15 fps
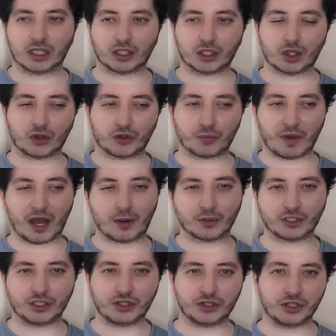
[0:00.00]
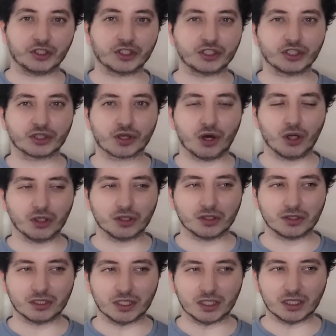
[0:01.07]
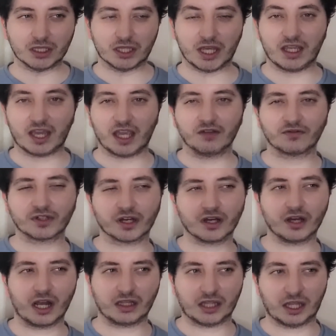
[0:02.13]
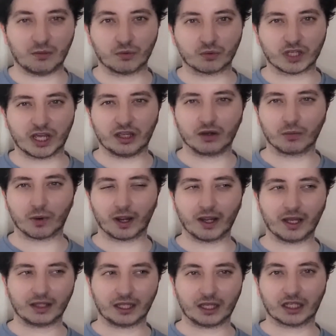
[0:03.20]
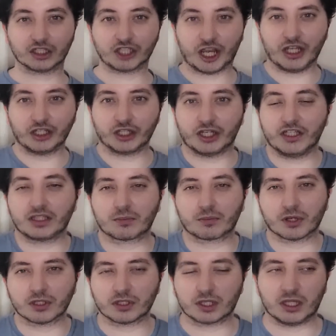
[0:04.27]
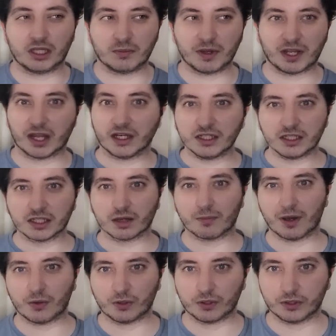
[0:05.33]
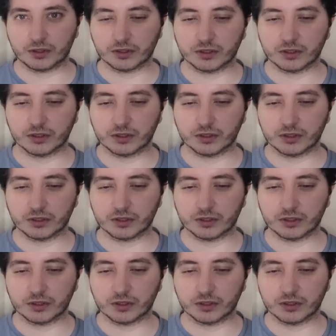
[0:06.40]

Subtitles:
the power she thinks she's got, they gave to her, and they will take away, and they can change it. He's the president, he can make anything about her.